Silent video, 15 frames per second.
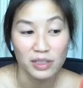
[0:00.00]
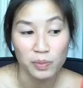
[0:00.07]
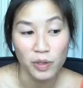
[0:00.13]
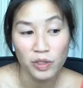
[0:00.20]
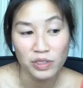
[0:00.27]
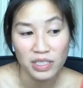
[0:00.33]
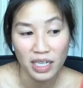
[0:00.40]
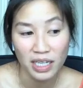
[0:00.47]

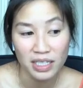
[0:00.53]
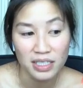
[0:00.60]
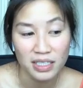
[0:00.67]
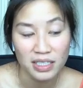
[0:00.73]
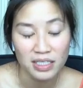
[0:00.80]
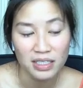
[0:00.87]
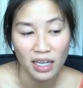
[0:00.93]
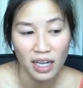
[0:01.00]

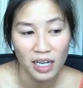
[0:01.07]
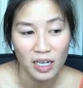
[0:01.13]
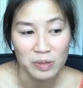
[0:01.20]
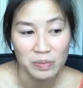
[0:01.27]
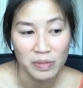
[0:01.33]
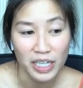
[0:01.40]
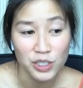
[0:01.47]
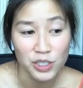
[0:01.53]
protests,
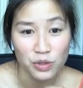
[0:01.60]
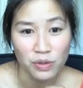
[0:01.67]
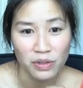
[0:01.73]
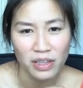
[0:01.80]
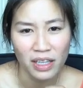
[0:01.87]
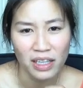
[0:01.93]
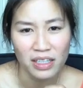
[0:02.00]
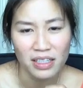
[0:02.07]
I do
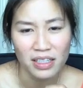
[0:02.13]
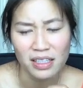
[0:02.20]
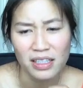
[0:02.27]
think,